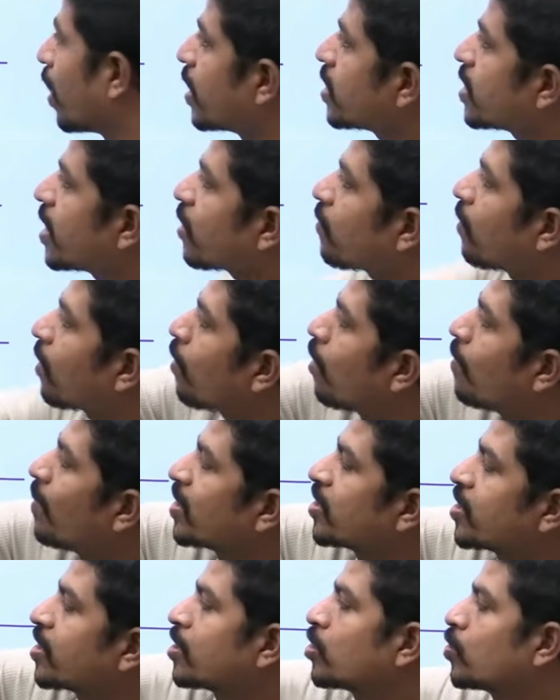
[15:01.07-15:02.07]
is equal to how
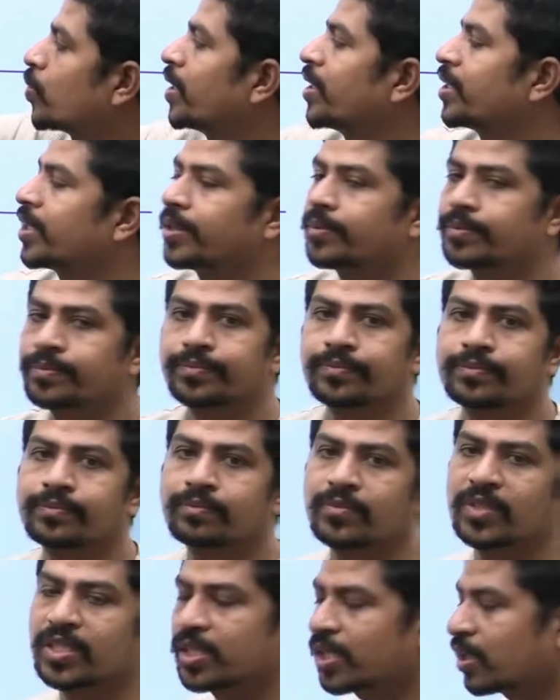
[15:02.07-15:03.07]
much? 20.
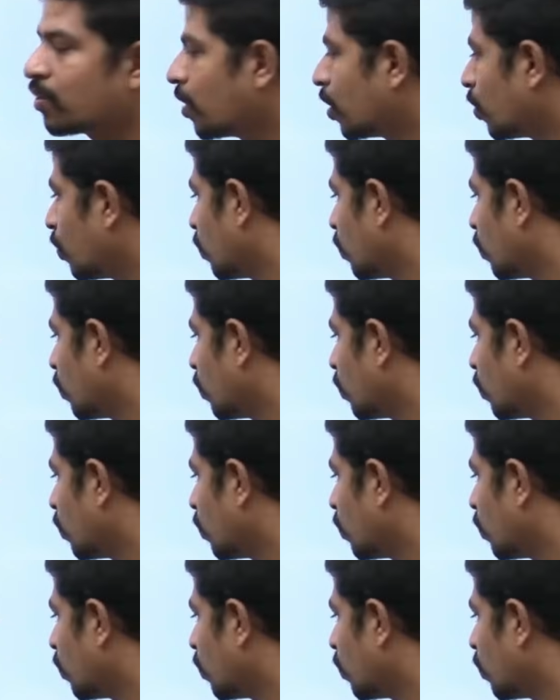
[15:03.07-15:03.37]
is equal to